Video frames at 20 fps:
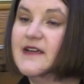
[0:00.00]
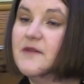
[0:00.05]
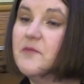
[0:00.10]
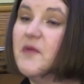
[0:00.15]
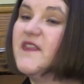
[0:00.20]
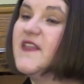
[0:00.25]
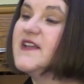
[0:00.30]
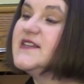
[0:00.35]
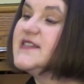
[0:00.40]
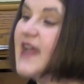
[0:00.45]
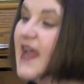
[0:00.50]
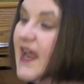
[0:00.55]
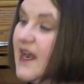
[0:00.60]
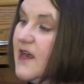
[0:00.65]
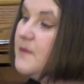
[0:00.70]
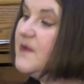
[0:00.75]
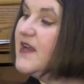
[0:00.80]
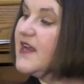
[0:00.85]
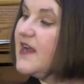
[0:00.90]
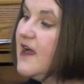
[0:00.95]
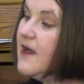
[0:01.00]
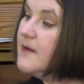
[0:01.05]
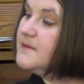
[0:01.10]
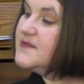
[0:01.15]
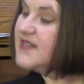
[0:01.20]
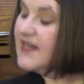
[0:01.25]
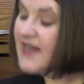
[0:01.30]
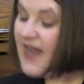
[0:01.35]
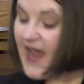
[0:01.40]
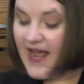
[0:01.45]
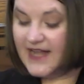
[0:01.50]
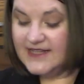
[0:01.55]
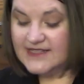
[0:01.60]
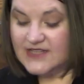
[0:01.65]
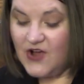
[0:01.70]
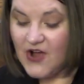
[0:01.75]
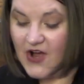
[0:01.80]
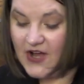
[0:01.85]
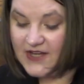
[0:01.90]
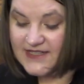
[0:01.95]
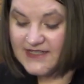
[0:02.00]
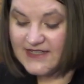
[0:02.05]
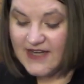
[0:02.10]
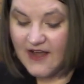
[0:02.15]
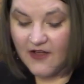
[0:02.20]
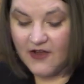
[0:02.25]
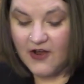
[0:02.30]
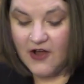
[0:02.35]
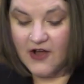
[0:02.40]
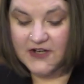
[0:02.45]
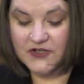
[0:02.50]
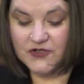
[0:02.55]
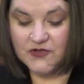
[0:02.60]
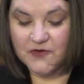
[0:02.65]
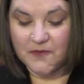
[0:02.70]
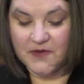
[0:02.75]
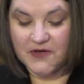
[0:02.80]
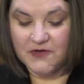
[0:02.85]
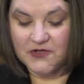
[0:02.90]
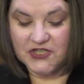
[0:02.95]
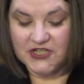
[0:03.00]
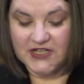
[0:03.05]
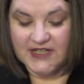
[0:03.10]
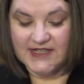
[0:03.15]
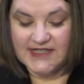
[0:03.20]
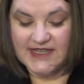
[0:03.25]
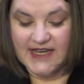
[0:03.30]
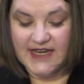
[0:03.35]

but this enemy comes and adds hostile contributions.